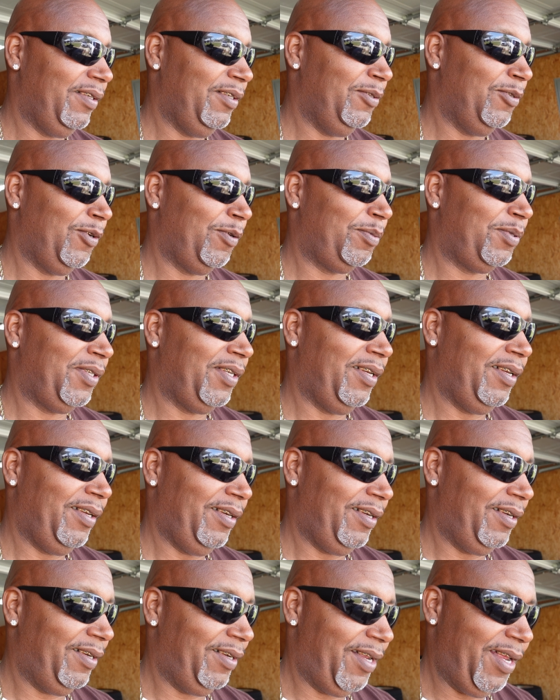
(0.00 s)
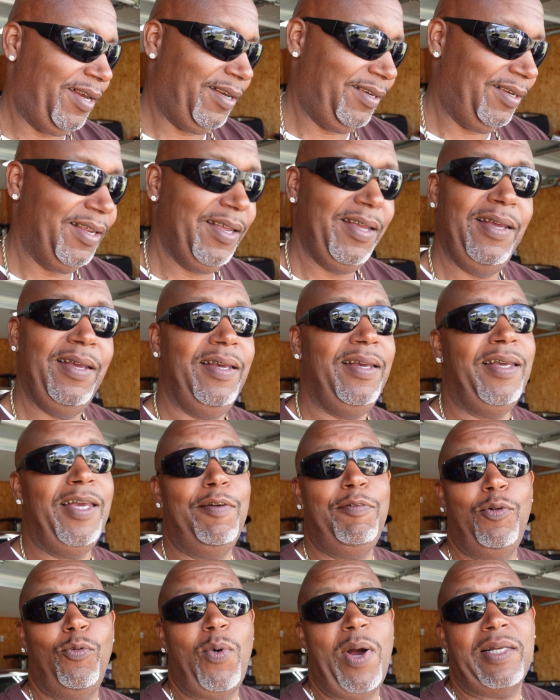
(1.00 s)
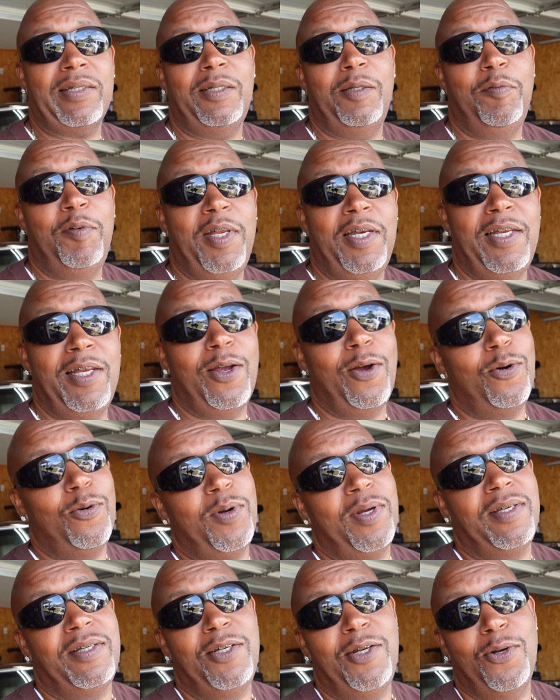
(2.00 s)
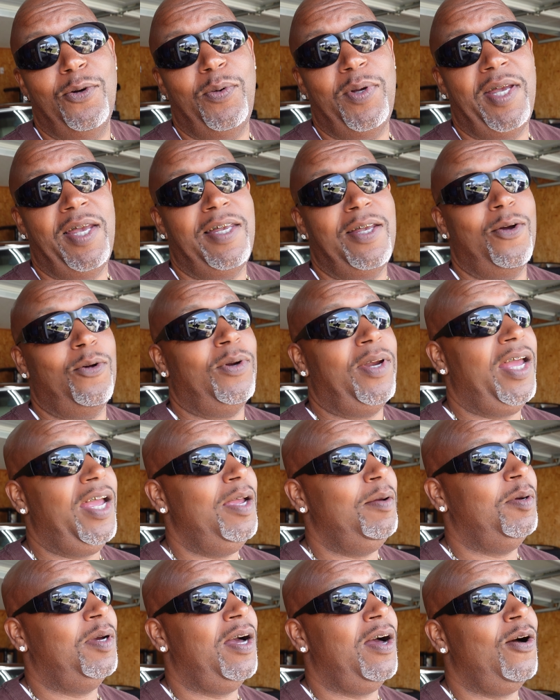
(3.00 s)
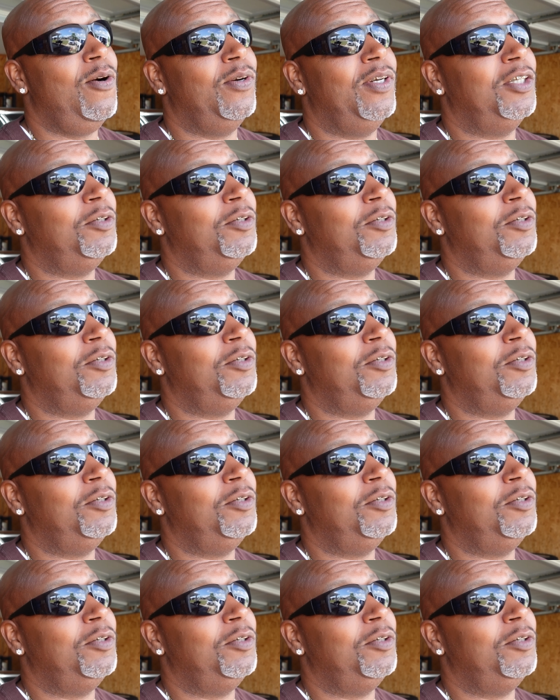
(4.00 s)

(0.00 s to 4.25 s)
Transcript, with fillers: You know what I'm saying? And and if you're watching the video and you don't hear your name called,